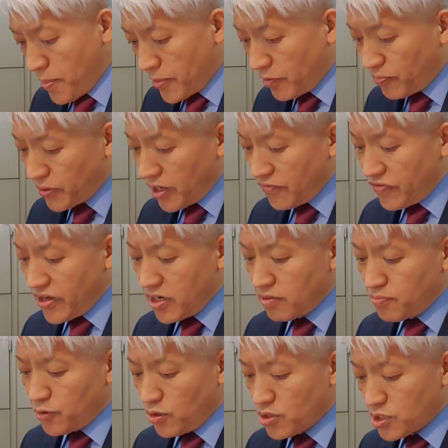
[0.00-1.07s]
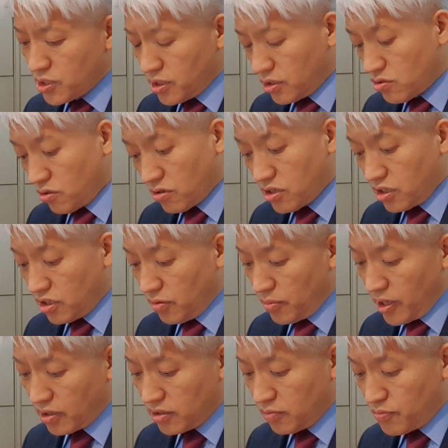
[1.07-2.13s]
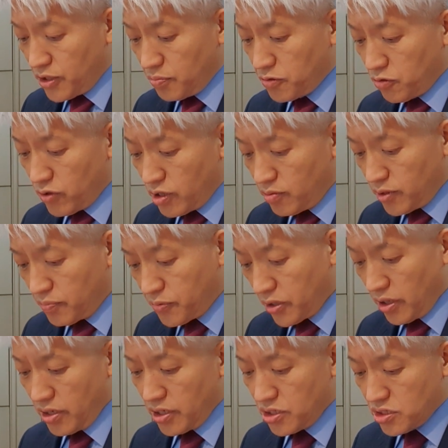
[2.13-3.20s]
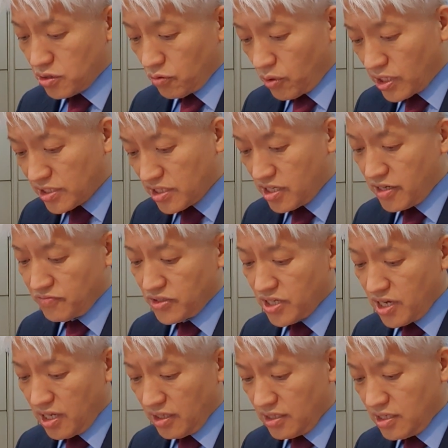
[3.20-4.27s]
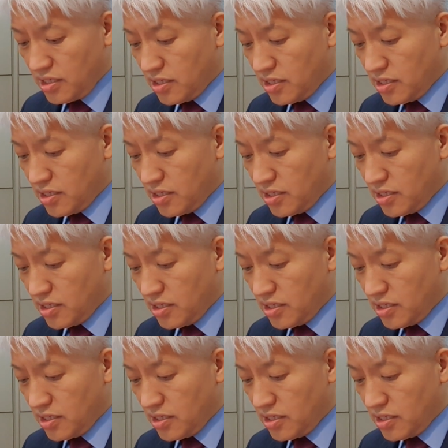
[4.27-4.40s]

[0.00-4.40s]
The prophetic books are talking about the people will be punished, what they have done.